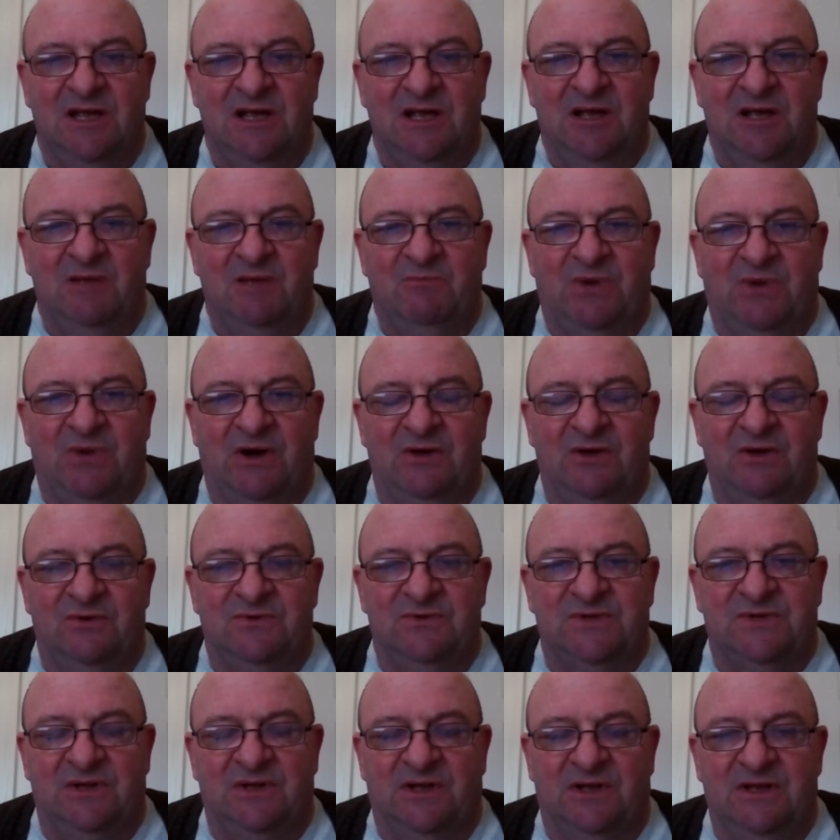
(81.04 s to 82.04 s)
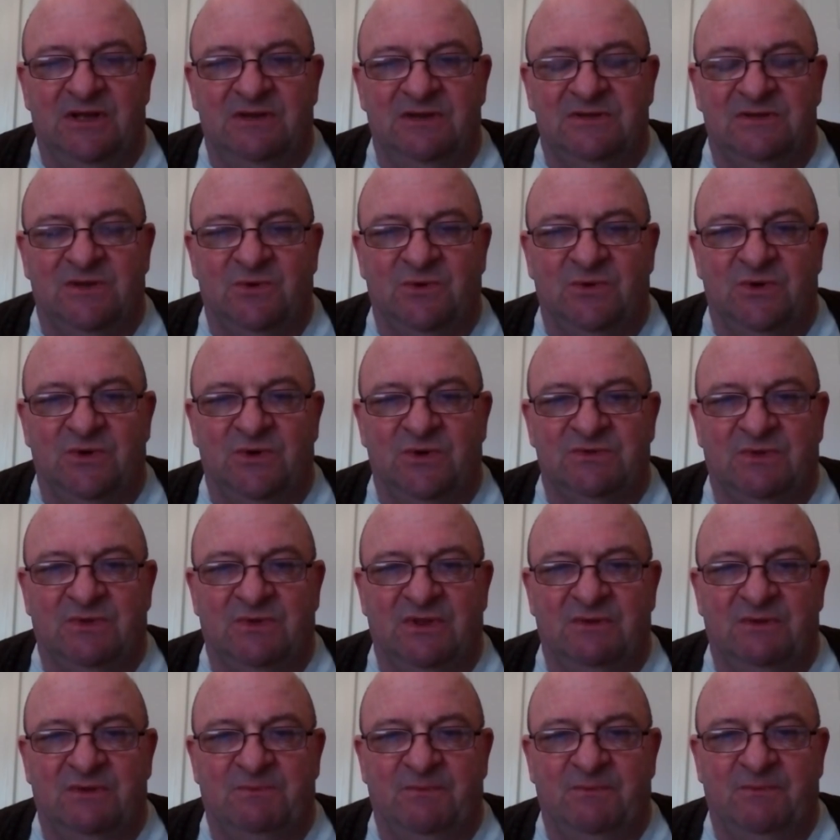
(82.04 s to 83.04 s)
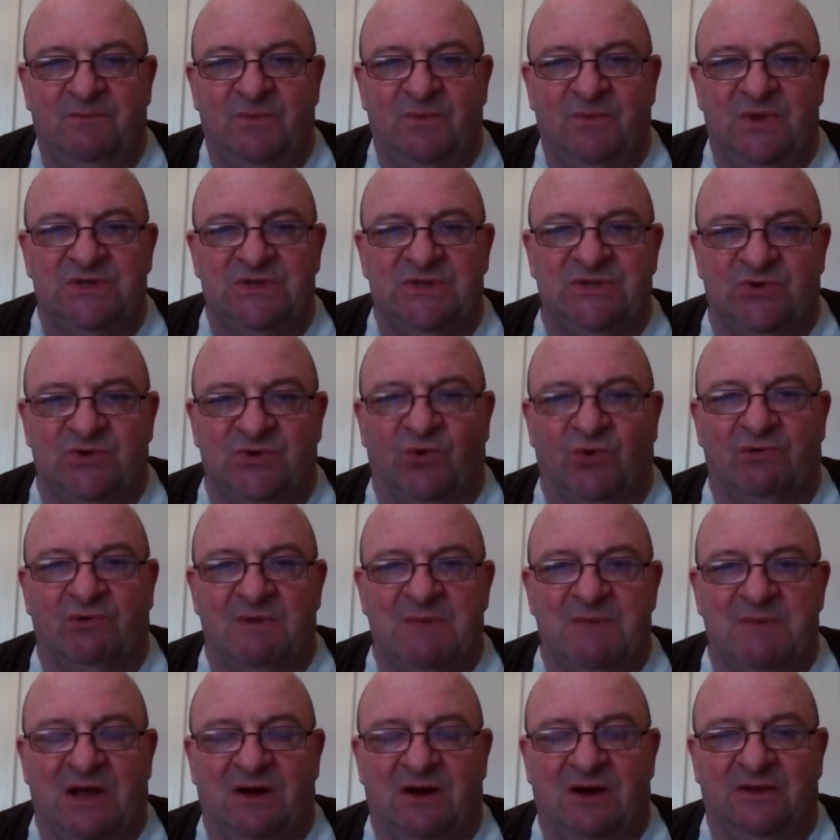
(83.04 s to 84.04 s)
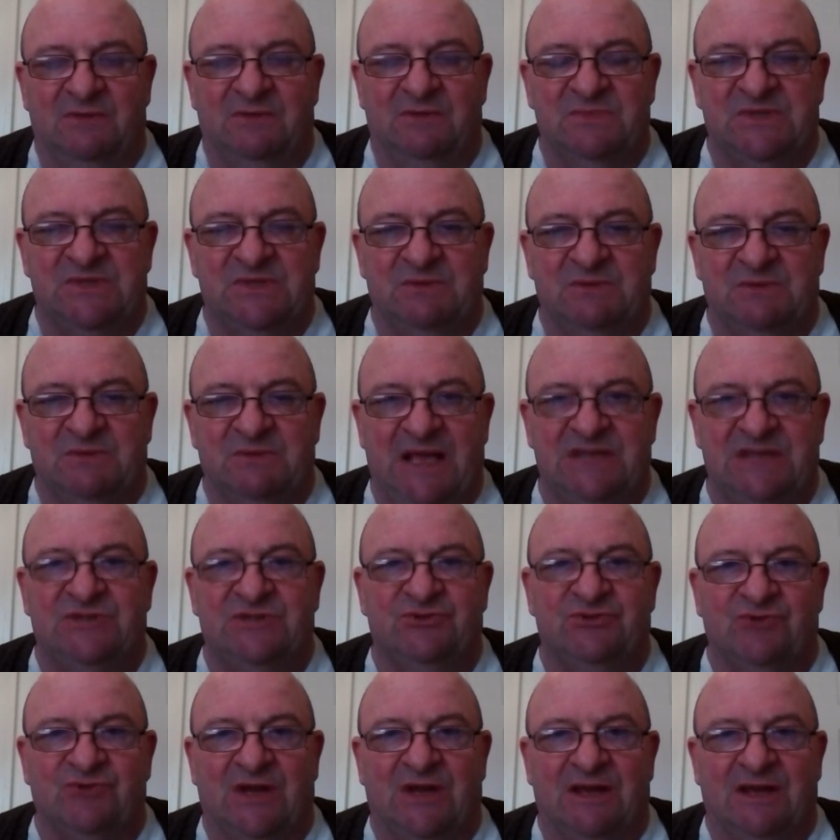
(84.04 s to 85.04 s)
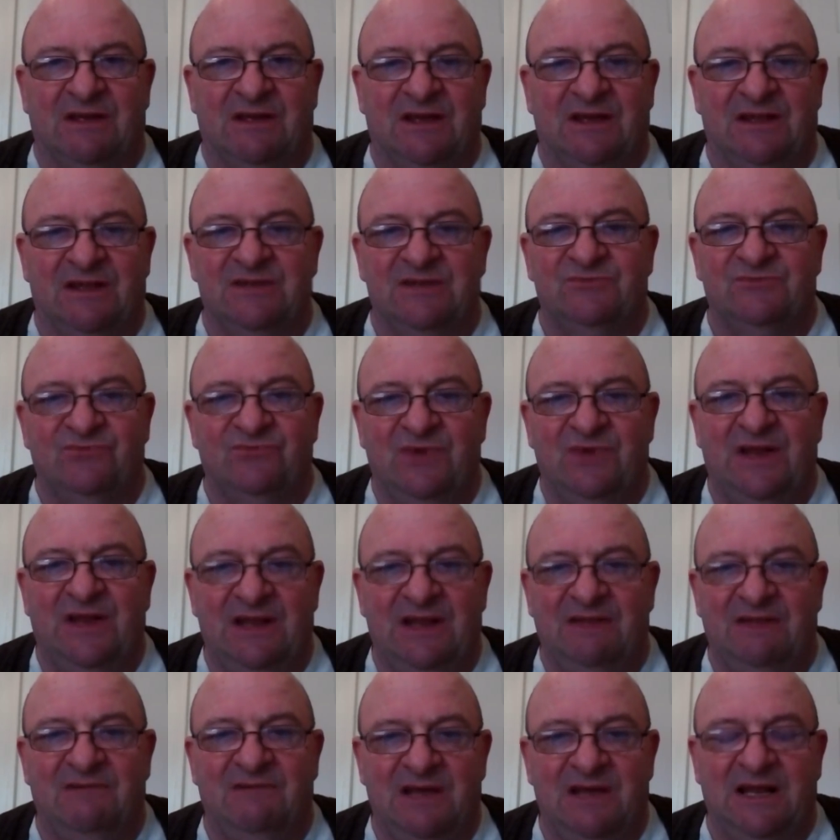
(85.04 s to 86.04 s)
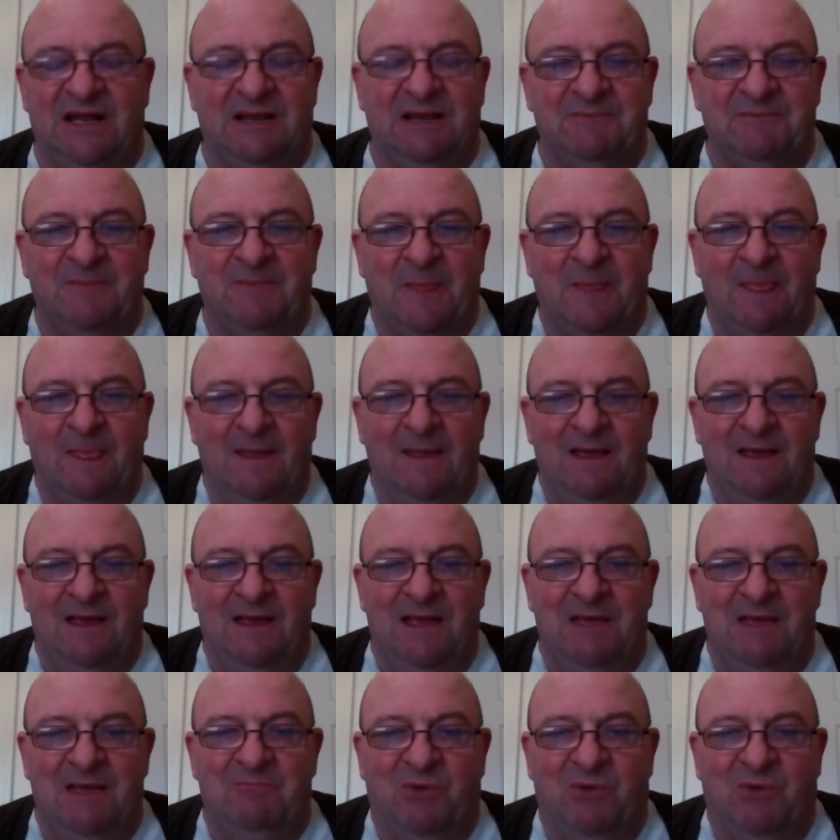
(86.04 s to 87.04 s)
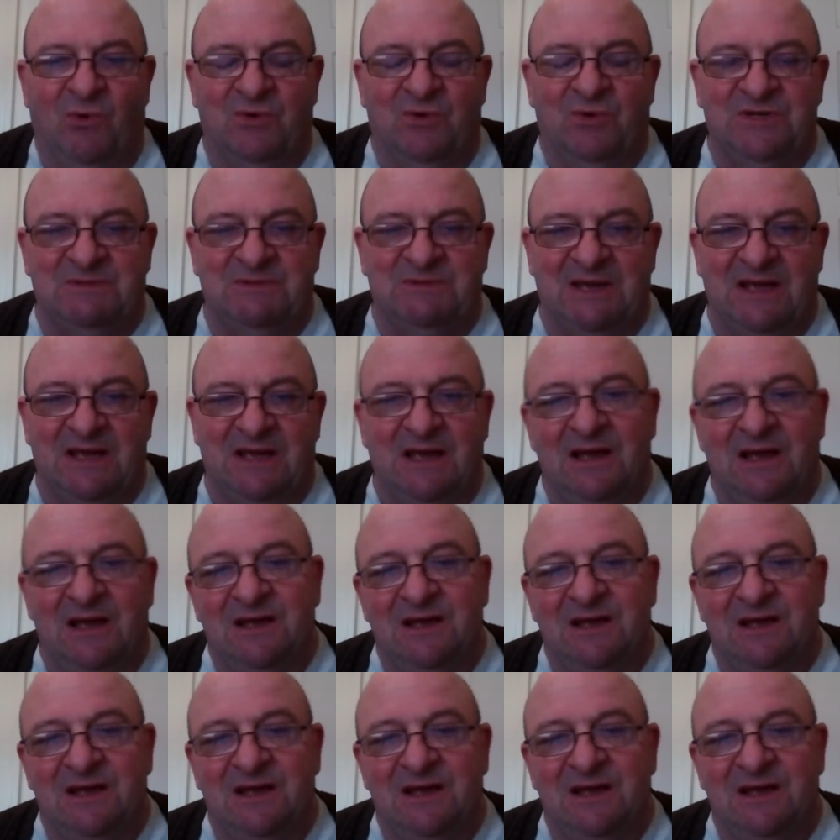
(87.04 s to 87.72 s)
but I also like using woods with a story behind them, some history, and that's really, really important to me.